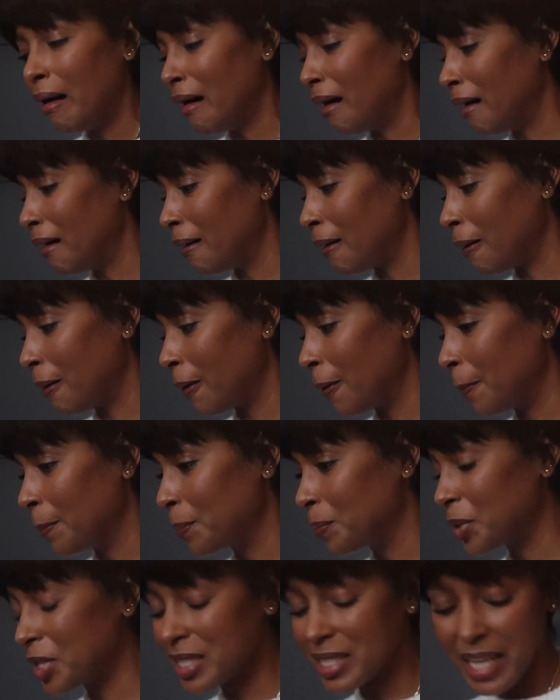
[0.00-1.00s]

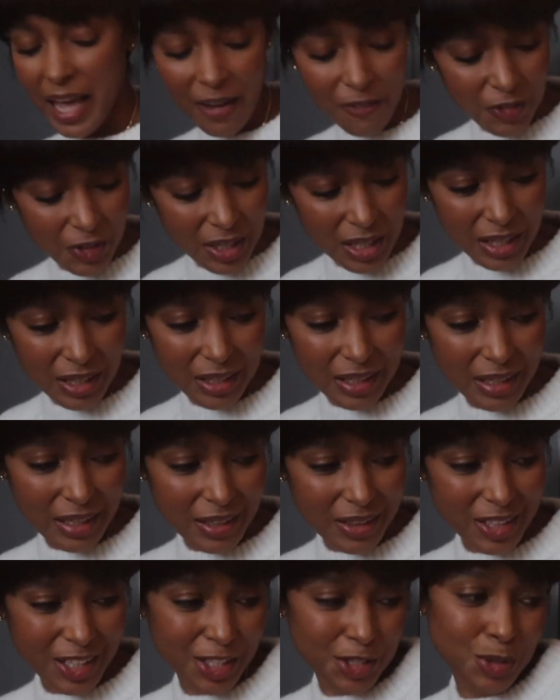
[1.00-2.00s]
But definitely,
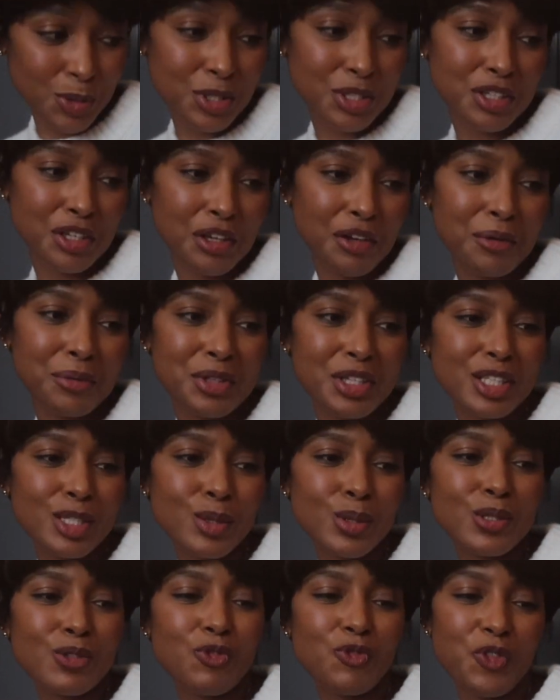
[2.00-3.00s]
this was cute. This
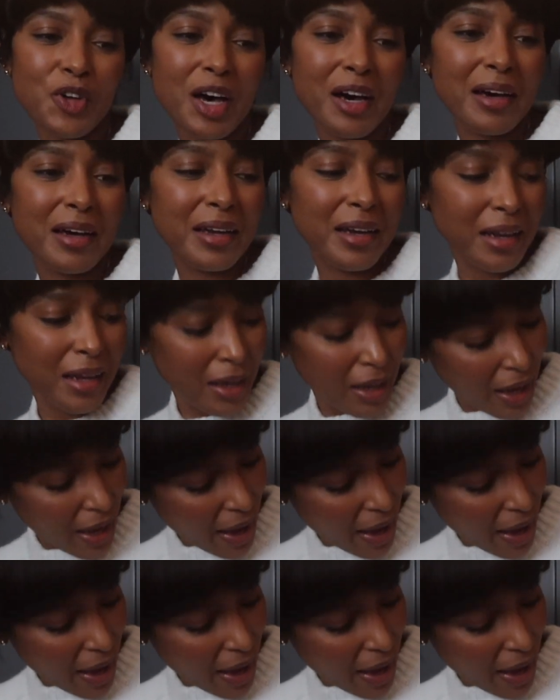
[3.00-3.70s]
was fun.